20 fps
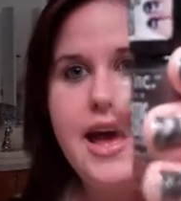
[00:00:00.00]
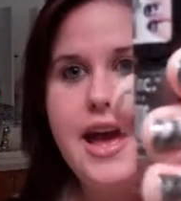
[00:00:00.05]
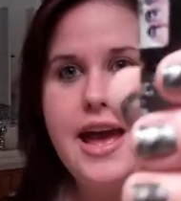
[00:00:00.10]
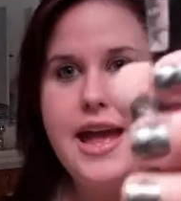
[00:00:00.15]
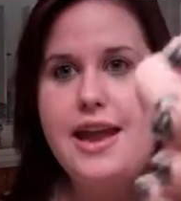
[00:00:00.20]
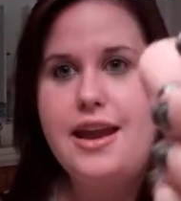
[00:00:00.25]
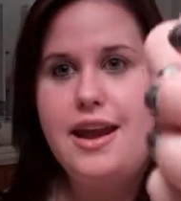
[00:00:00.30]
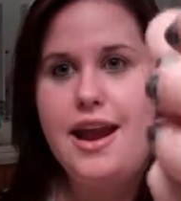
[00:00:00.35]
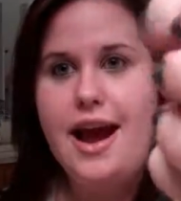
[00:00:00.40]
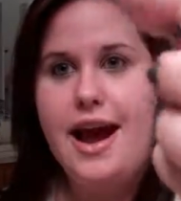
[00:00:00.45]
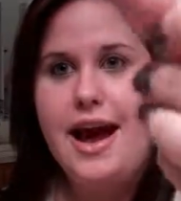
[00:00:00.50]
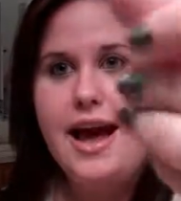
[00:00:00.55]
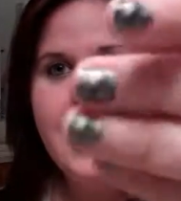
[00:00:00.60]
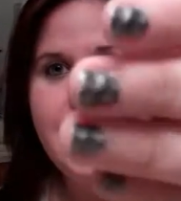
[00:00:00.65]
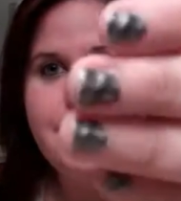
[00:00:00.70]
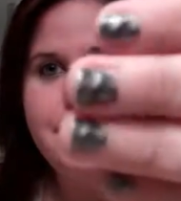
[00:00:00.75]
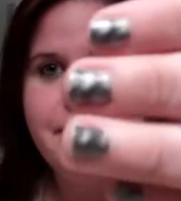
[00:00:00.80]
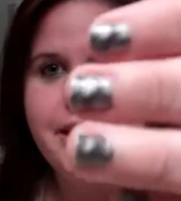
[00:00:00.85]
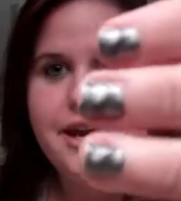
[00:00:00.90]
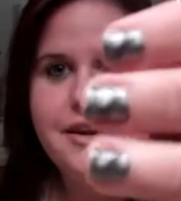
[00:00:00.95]
And I
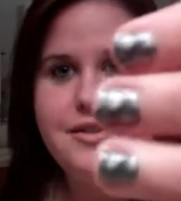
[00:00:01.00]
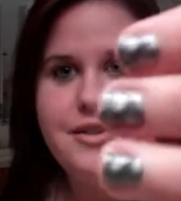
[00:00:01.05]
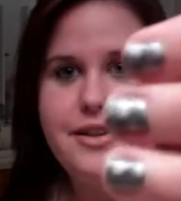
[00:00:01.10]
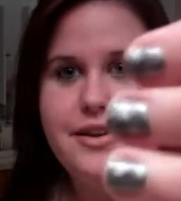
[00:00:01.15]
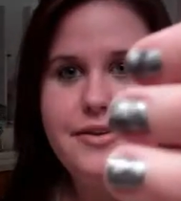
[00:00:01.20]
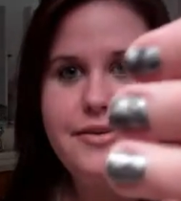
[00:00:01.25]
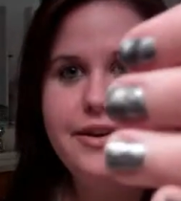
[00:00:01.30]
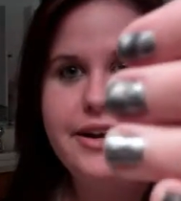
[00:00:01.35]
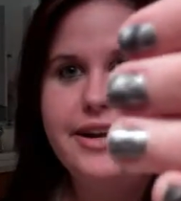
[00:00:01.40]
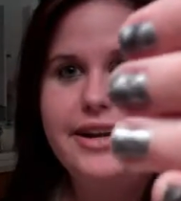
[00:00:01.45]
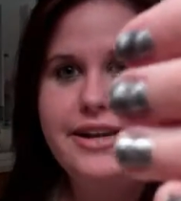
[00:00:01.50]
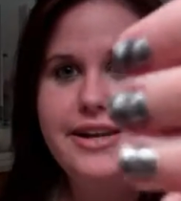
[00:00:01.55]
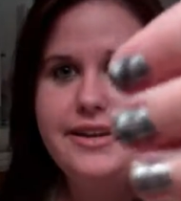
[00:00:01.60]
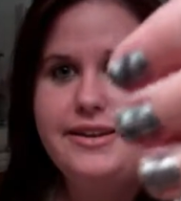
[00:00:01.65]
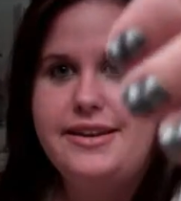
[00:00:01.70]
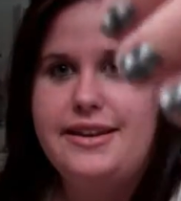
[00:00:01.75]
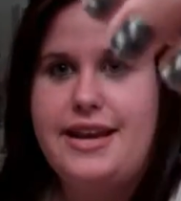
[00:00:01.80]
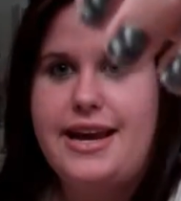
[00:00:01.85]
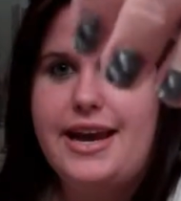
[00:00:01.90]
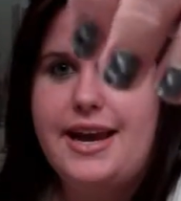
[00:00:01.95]
am actually wearing
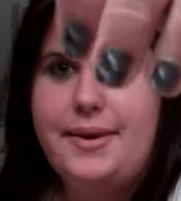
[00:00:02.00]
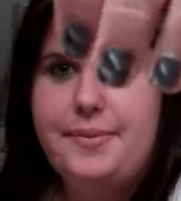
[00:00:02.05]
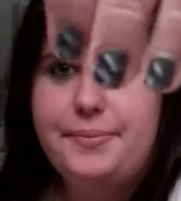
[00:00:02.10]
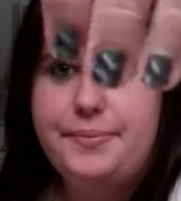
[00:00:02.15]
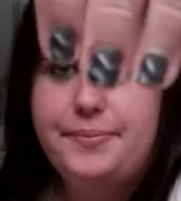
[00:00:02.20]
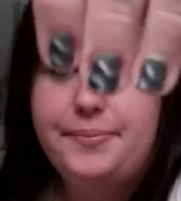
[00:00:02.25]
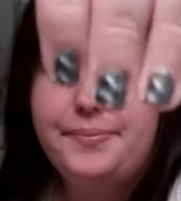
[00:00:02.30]
it today.